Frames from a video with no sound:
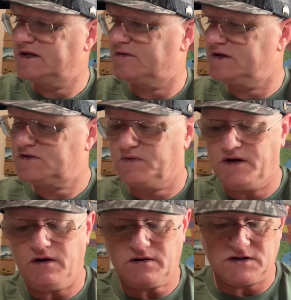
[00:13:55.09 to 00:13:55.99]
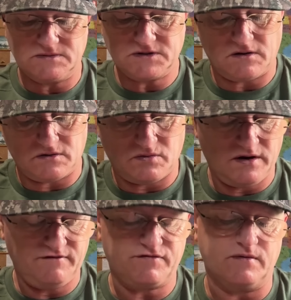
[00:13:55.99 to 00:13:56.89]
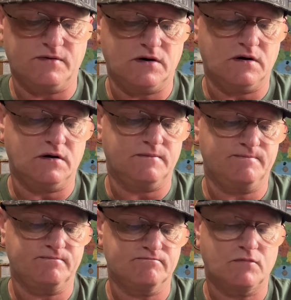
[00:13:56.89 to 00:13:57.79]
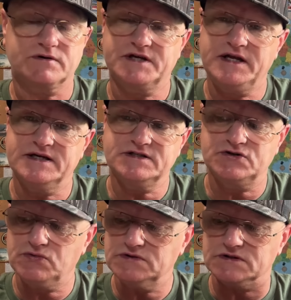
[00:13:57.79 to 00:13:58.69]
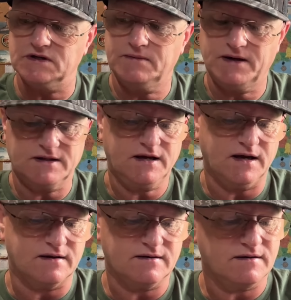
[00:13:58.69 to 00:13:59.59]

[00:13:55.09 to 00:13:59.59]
Now this one here comes all the way from Martinez, Georgia. How about that?